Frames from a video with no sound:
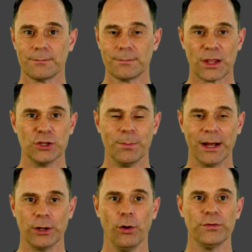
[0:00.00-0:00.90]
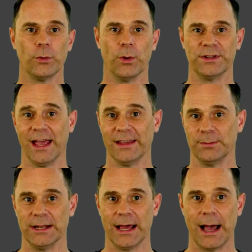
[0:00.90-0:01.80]
You might also want to
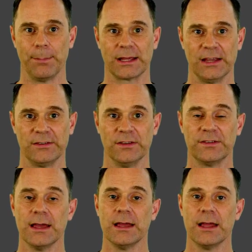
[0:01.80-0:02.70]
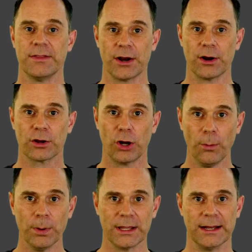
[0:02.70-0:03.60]
estimate applications that are
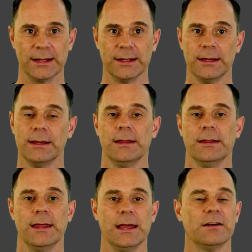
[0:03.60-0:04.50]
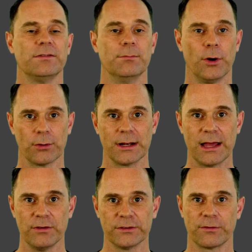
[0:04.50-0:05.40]
complicated. They have moderate
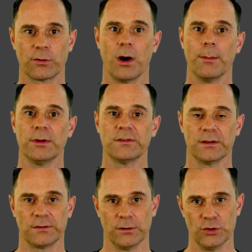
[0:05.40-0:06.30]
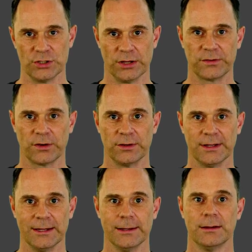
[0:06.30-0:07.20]
levels of requirements and solution
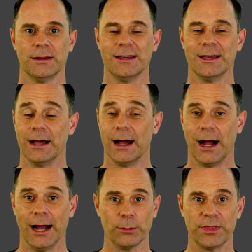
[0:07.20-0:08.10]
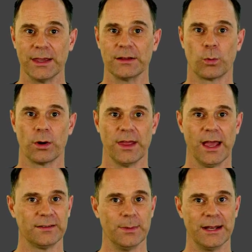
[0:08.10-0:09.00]
uncertainty. I don't think it's worth
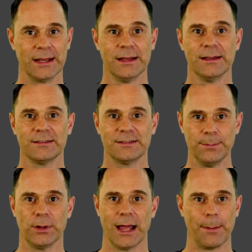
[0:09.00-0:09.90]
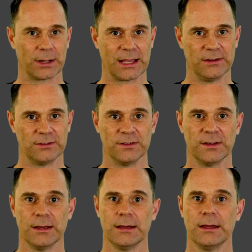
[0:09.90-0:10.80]
estimating simple applications.
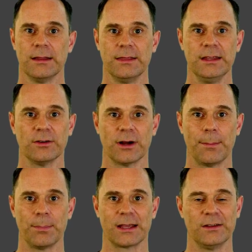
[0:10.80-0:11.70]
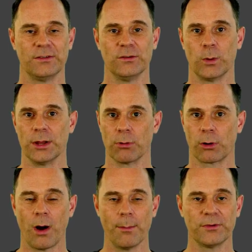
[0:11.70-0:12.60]
These are applications where the
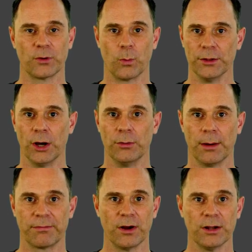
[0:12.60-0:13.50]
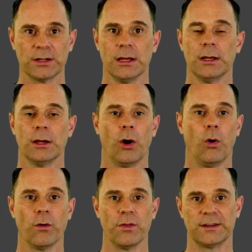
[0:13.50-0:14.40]
requirements are well known up front
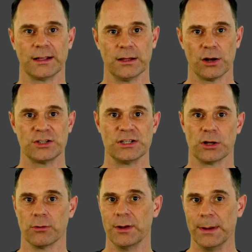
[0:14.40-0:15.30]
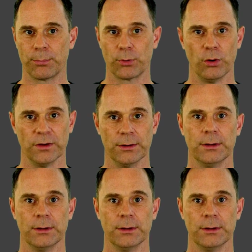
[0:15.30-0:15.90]
or the technology has already been proven.